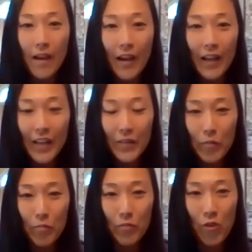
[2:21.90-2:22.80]
I have
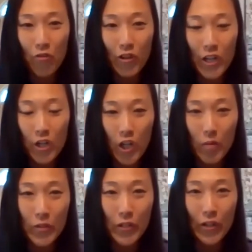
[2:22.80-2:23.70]
some 3D
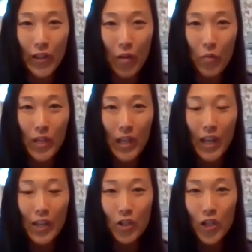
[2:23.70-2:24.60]
shapes here that we
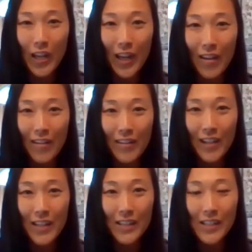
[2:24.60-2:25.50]
can check out
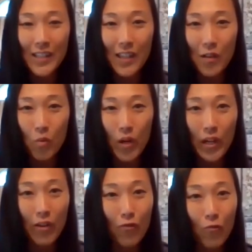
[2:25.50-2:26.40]
and see what
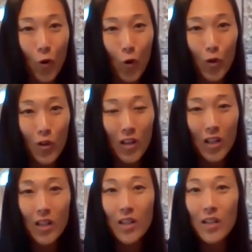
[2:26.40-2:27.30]
can roll,
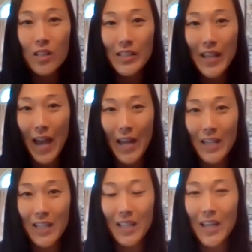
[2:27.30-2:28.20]
stack,
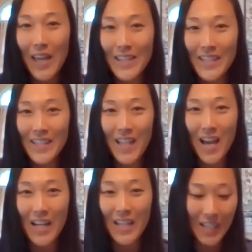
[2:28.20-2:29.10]
and
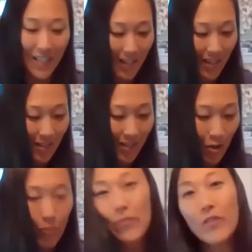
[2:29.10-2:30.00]
slide. So
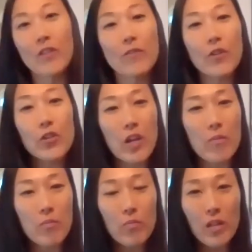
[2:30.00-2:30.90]
the first shape,
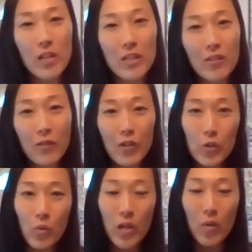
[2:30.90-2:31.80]
the first
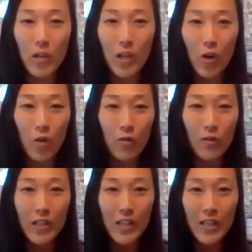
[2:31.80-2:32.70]
one that we can go over
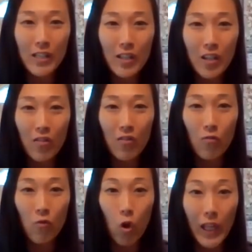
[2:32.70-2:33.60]
is
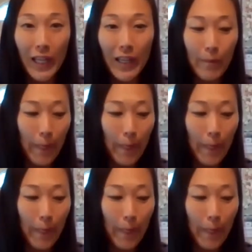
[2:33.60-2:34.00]
rolling.